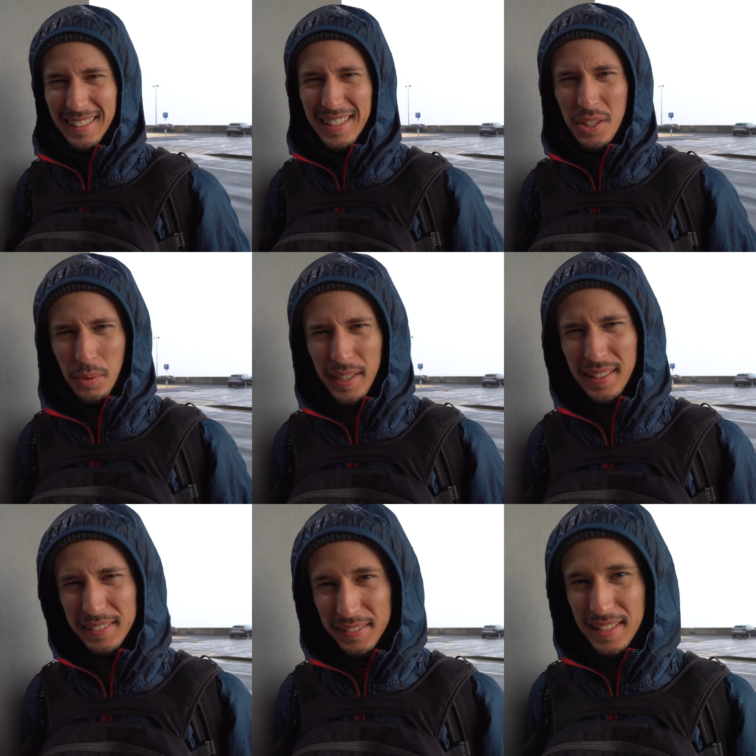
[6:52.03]
It's
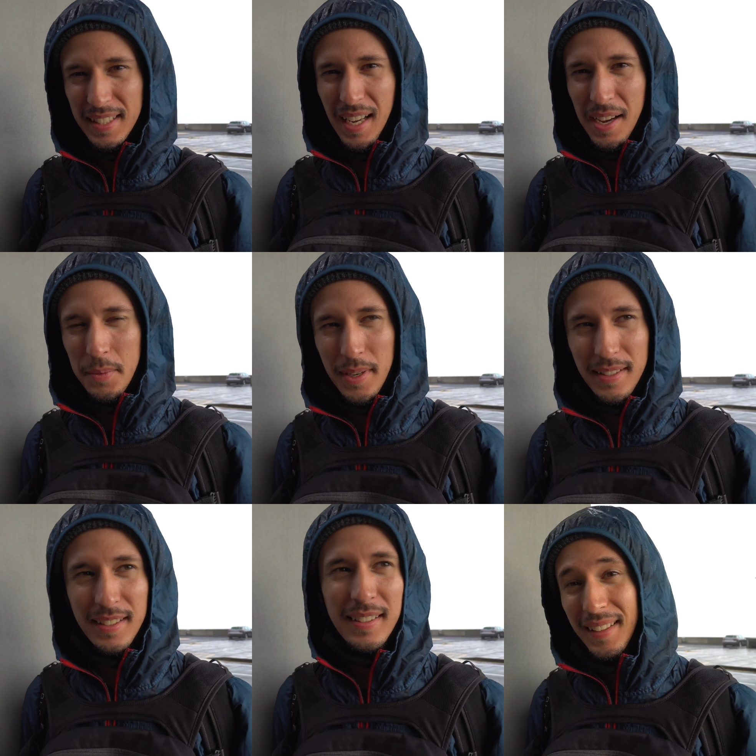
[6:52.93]
raining
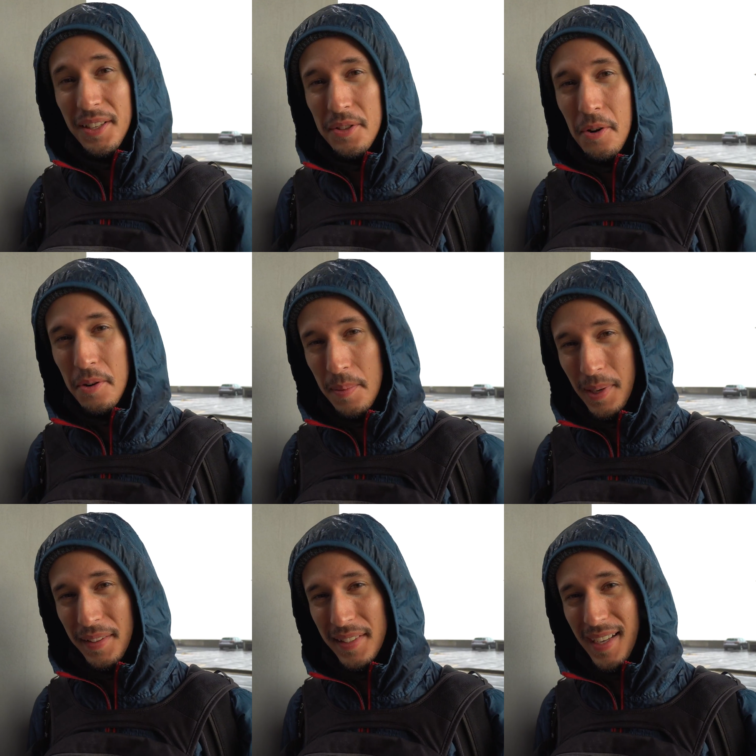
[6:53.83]
sideways. There's no Uber
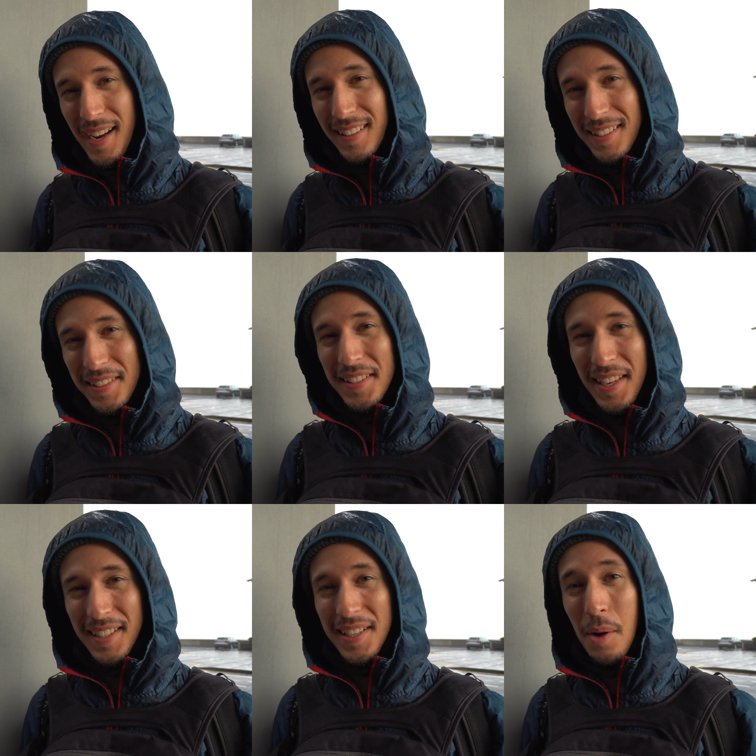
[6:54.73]
on this island, just
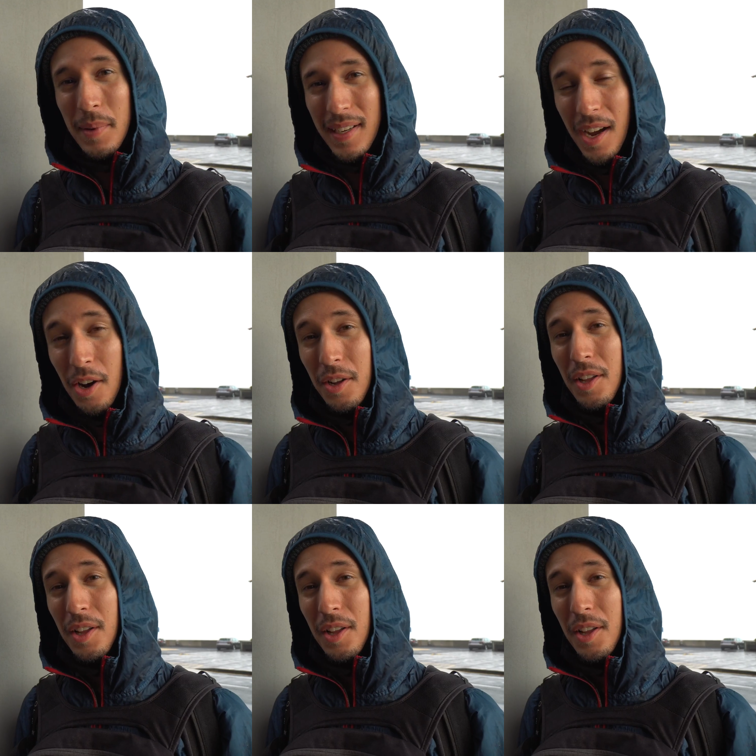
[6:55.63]
like Sao Miguel,